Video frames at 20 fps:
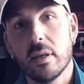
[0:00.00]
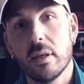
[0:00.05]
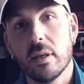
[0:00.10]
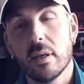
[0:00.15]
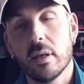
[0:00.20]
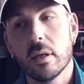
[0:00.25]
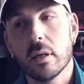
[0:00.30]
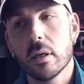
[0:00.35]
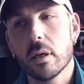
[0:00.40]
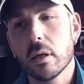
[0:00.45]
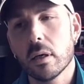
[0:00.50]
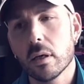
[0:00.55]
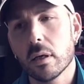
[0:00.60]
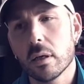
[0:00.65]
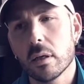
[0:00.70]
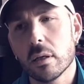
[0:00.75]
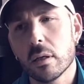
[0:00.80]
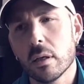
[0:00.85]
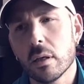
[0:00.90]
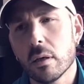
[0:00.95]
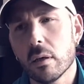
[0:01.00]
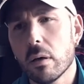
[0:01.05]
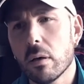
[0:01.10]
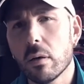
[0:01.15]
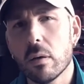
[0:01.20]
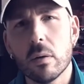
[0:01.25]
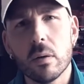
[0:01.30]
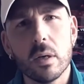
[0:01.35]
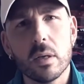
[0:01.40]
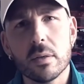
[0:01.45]

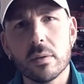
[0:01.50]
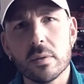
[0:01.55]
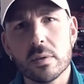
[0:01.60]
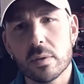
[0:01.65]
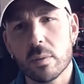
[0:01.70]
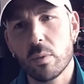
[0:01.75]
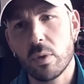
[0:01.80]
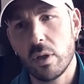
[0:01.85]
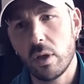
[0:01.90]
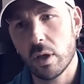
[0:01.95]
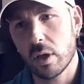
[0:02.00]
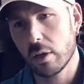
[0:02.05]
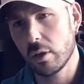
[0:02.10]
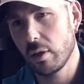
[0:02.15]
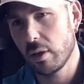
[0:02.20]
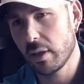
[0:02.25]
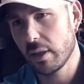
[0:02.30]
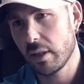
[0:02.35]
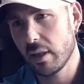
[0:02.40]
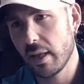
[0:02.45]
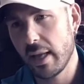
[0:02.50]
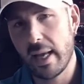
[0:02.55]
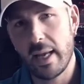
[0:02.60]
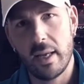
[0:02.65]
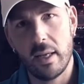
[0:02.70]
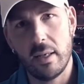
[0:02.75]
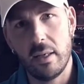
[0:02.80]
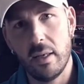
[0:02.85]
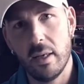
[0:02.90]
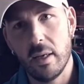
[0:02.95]
No, I just said, well, look at the
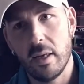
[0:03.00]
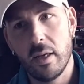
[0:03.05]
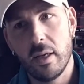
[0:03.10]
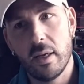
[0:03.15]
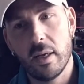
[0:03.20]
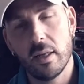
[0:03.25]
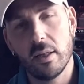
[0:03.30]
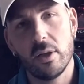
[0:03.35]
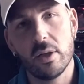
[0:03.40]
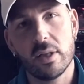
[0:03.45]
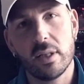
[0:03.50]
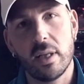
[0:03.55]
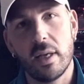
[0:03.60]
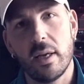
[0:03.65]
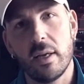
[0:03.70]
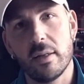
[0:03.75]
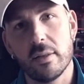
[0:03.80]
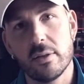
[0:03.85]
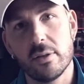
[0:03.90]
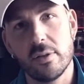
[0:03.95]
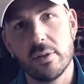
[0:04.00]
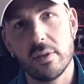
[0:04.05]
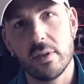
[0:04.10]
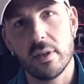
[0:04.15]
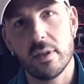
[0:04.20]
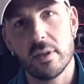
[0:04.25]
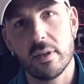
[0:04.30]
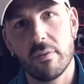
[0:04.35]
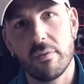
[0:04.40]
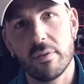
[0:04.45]
head and look at the hands. Do you see the
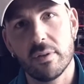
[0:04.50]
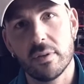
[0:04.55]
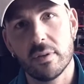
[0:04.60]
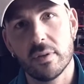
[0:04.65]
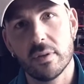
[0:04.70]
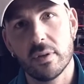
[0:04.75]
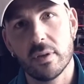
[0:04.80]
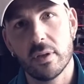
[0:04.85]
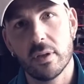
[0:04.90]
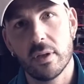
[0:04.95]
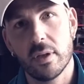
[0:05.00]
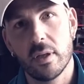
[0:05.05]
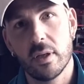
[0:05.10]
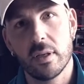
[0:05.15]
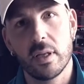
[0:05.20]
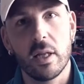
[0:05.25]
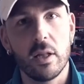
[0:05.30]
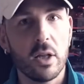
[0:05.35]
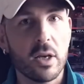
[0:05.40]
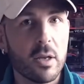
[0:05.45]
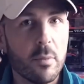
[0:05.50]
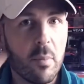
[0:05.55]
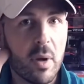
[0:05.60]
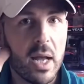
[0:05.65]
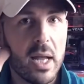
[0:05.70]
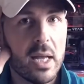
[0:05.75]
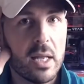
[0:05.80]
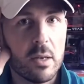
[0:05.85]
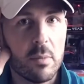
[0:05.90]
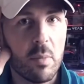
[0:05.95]
difference? Now look at my
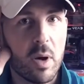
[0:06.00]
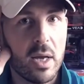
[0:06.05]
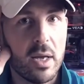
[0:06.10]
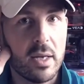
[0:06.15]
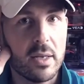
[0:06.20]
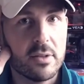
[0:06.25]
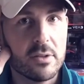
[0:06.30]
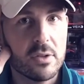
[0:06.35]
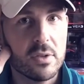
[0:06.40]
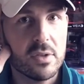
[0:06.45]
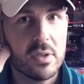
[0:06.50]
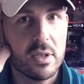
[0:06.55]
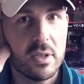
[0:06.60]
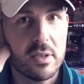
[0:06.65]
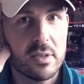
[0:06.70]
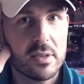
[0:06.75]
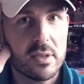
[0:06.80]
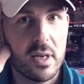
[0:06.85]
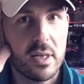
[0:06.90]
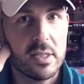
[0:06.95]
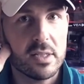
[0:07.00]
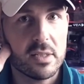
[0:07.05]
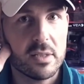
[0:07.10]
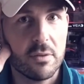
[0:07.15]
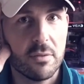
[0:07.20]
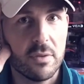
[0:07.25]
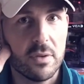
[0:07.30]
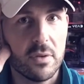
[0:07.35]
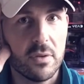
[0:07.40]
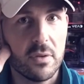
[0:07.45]
head and my hands. Do you see the size
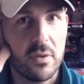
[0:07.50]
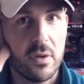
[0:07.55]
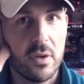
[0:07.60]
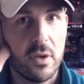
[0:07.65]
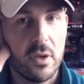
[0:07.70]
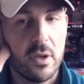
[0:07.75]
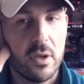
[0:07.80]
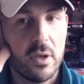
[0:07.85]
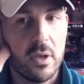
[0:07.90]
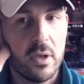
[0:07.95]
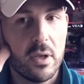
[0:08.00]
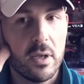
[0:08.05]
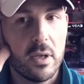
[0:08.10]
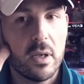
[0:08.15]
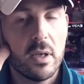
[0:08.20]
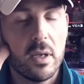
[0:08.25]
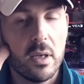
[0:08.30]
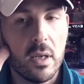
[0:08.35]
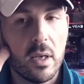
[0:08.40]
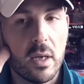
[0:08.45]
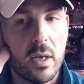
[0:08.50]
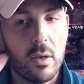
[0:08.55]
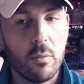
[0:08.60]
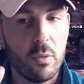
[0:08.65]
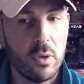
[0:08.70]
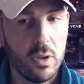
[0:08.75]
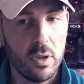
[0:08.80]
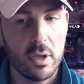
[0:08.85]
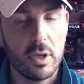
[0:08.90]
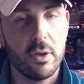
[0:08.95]
difference? Yeah, well,
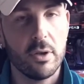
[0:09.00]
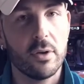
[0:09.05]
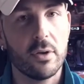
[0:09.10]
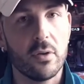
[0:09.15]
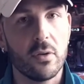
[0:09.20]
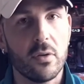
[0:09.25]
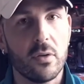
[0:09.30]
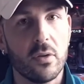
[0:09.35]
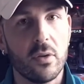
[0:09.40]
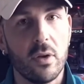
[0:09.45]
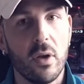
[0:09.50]
look at yours.